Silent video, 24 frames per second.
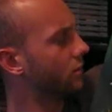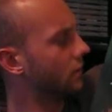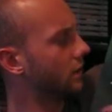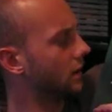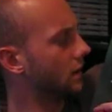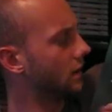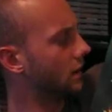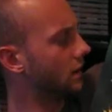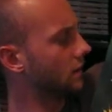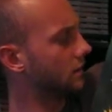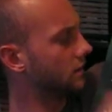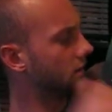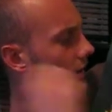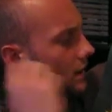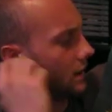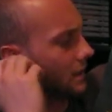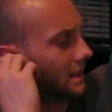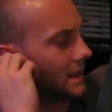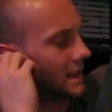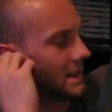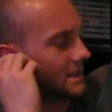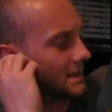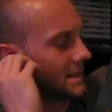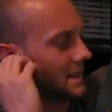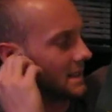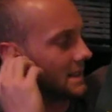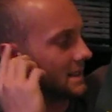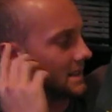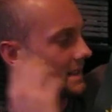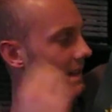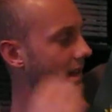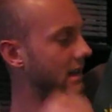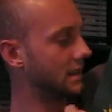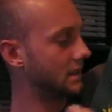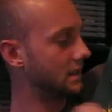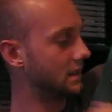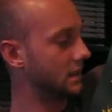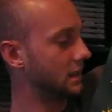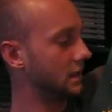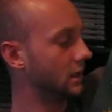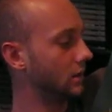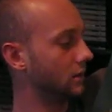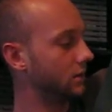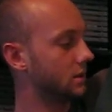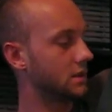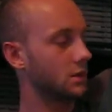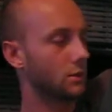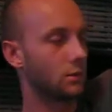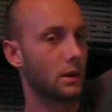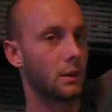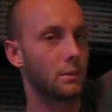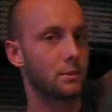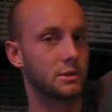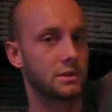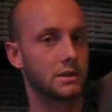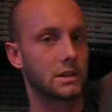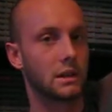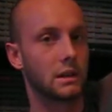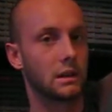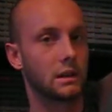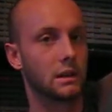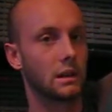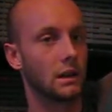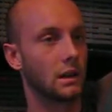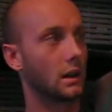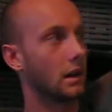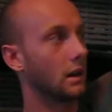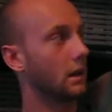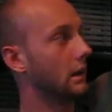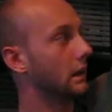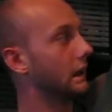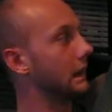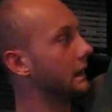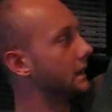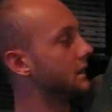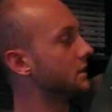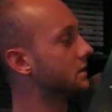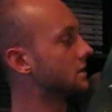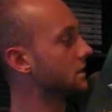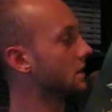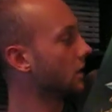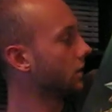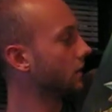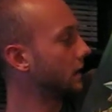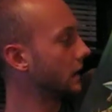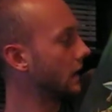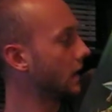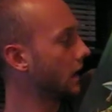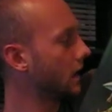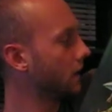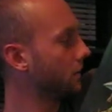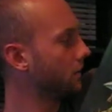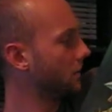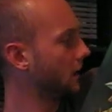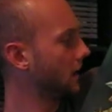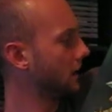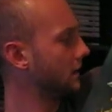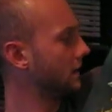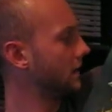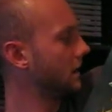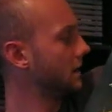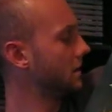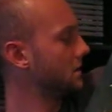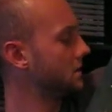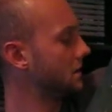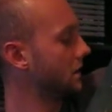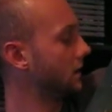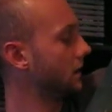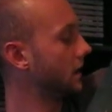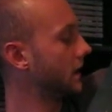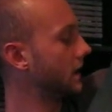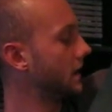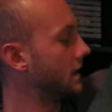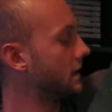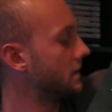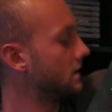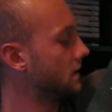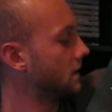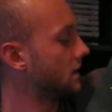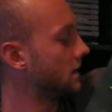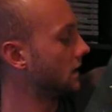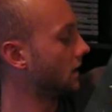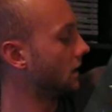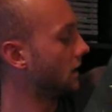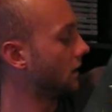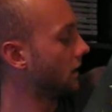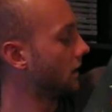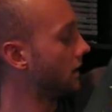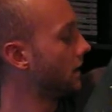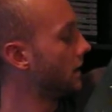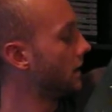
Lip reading: the things they decided to use to represent each Zelda game. Like they used the lens and the